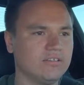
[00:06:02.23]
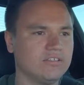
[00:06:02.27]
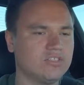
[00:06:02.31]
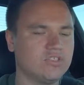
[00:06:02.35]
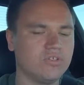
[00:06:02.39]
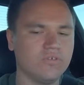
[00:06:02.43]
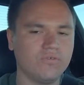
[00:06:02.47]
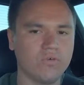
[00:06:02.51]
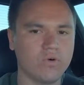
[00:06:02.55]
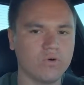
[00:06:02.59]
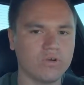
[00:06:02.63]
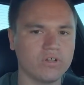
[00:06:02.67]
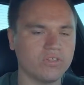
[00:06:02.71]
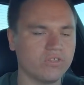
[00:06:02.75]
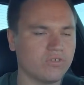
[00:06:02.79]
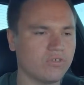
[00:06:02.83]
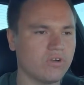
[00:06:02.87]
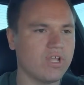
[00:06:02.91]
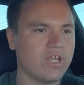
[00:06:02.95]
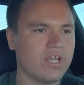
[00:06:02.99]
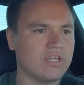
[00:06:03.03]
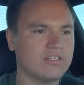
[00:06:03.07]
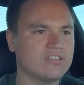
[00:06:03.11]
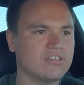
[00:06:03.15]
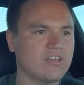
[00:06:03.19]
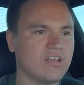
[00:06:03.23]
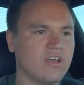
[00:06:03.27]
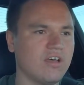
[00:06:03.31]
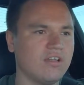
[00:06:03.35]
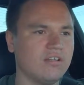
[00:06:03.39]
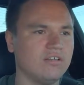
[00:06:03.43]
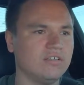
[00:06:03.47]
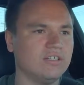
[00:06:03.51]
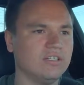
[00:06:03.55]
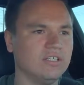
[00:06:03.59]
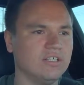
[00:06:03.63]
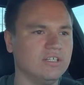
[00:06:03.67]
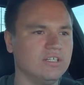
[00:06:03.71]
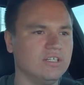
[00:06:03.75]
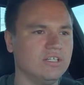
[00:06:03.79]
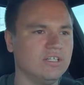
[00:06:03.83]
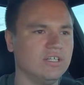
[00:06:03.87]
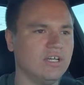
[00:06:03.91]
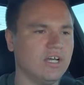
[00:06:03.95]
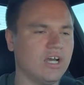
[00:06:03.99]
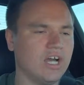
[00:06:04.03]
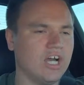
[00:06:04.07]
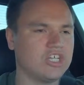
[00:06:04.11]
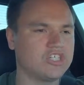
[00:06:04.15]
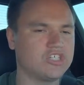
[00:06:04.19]
243 heads on.
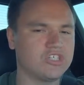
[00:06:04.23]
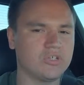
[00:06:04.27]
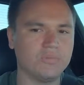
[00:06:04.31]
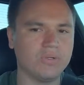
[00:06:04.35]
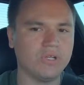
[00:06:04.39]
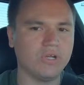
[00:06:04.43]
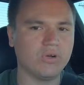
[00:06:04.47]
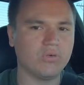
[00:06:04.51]
I should be